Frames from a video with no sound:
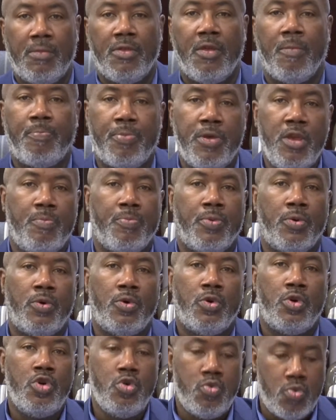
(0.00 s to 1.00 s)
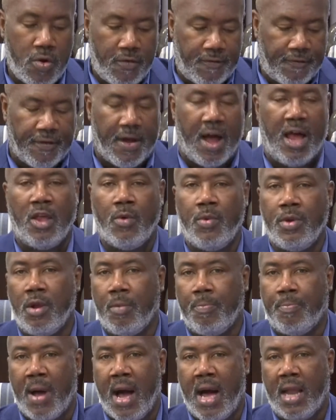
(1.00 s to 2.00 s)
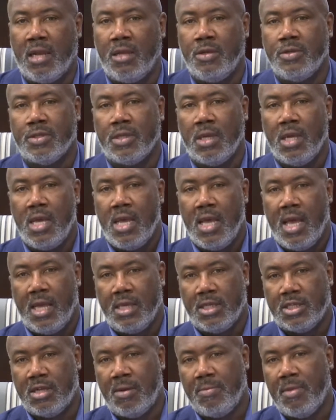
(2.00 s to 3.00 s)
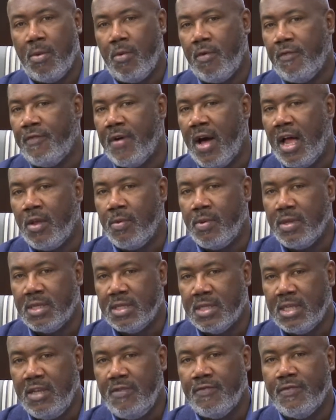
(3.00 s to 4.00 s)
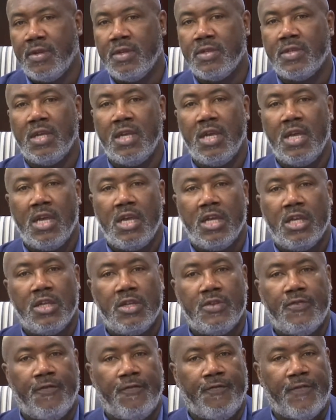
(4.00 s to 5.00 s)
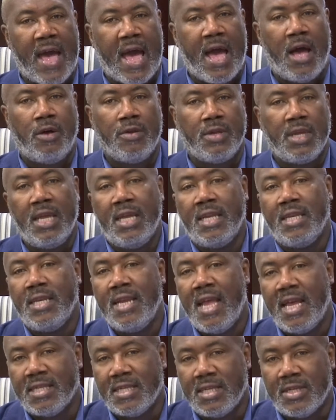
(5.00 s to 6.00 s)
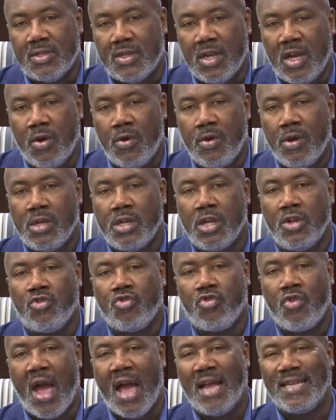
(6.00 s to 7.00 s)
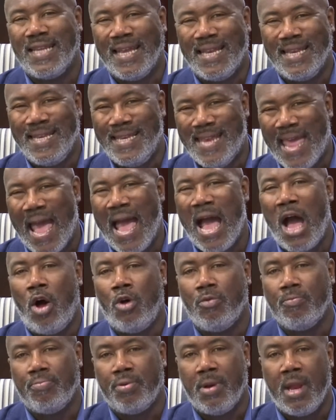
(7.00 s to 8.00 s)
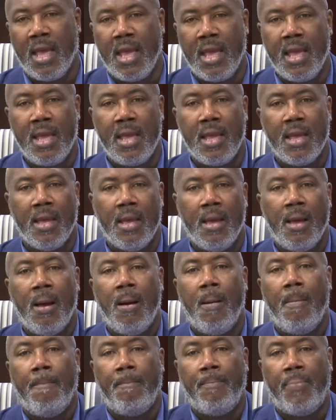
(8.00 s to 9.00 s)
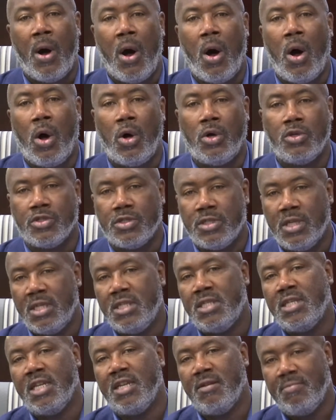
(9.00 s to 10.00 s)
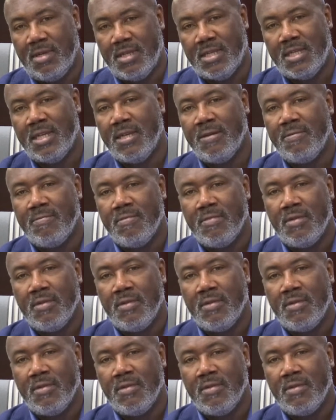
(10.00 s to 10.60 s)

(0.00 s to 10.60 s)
of the people who were following Apollos and some that were following Cephas found it necessary to try to downplay Paul's legitimacy.